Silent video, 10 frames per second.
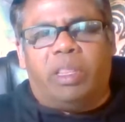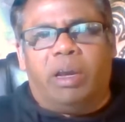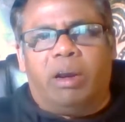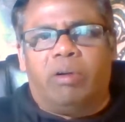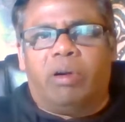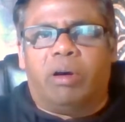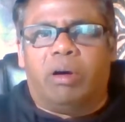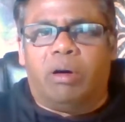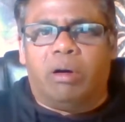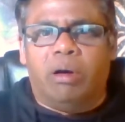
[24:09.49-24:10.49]
their
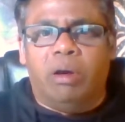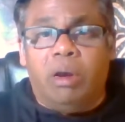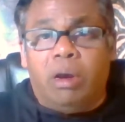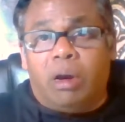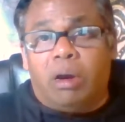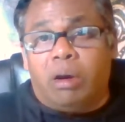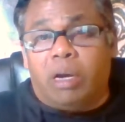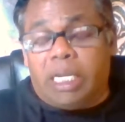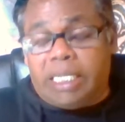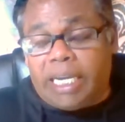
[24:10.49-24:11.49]

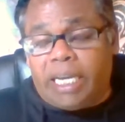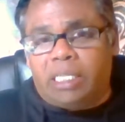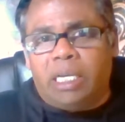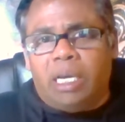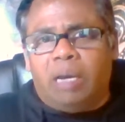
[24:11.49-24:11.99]
intakes.